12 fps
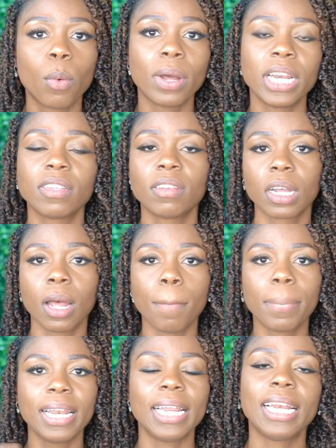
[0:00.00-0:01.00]
wanted to
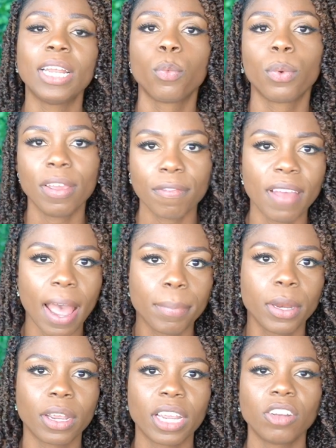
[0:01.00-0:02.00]
completely
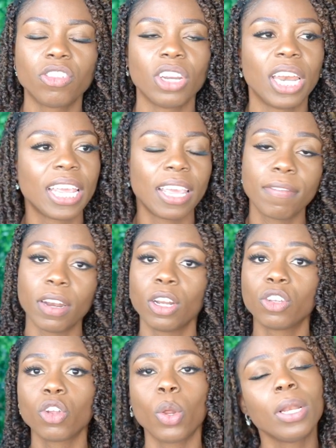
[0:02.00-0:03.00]
revamp their kitchen and give it a
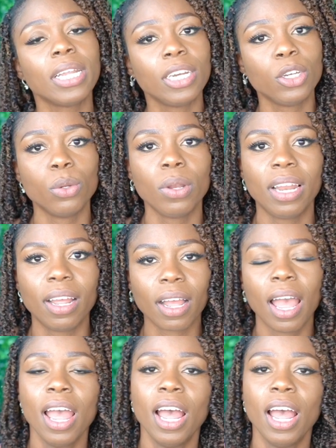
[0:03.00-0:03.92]
totally new look,